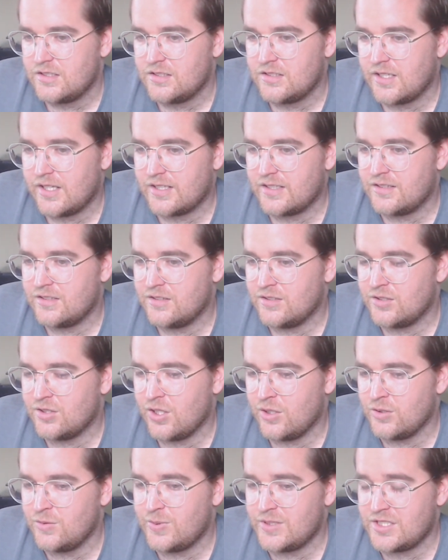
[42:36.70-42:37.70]
Like
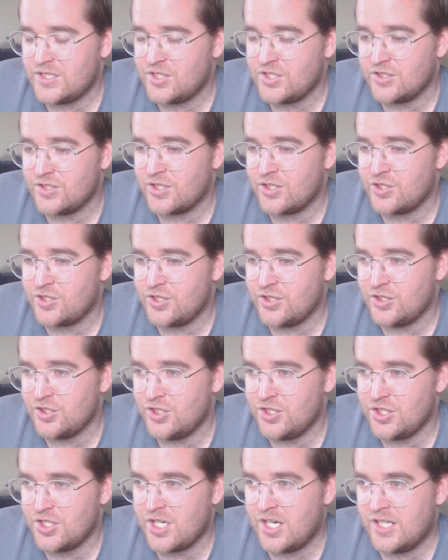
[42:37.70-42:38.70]
those positions are
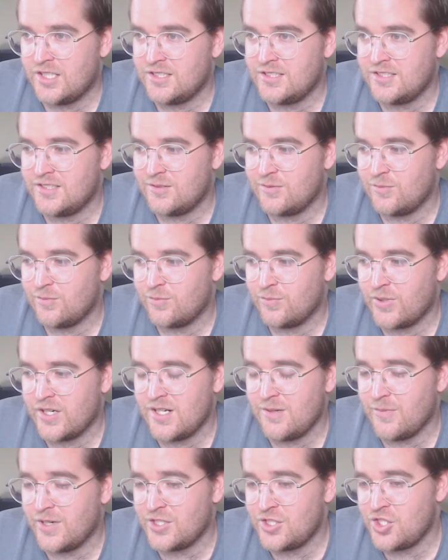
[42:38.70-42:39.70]
just
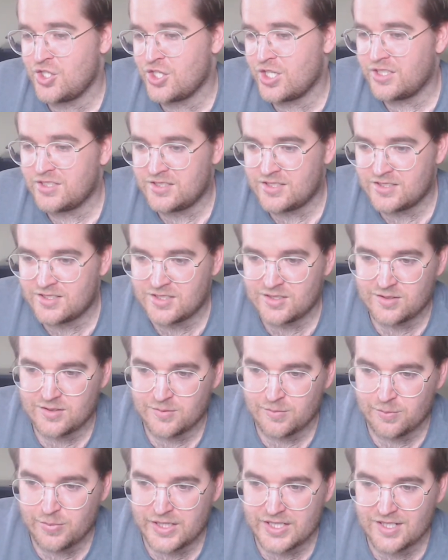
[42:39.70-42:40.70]
pretty much just as
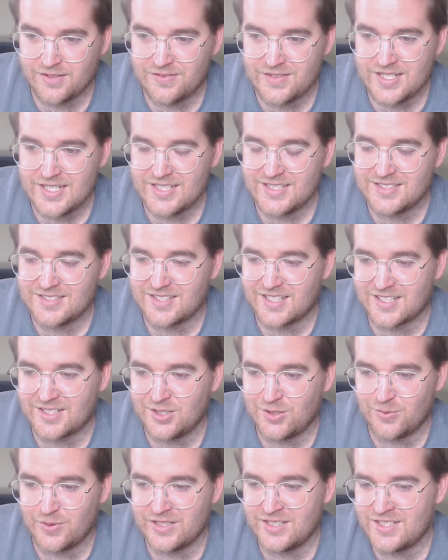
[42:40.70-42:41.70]
big of needs. Like
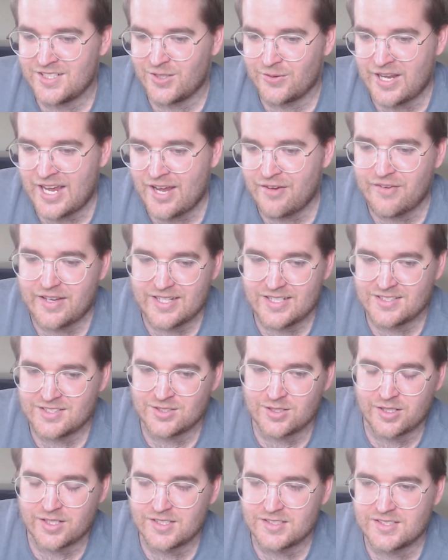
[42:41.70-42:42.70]
you really don't have any
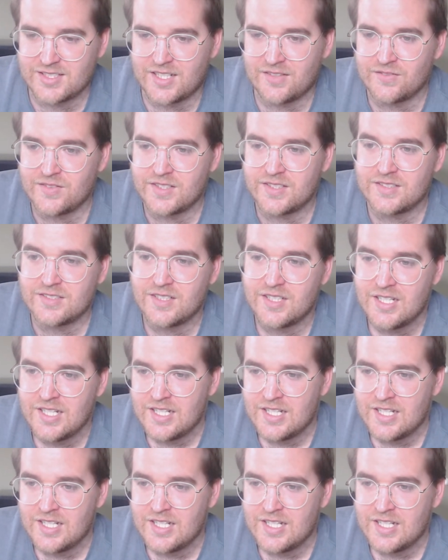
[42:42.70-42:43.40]
starting safeties.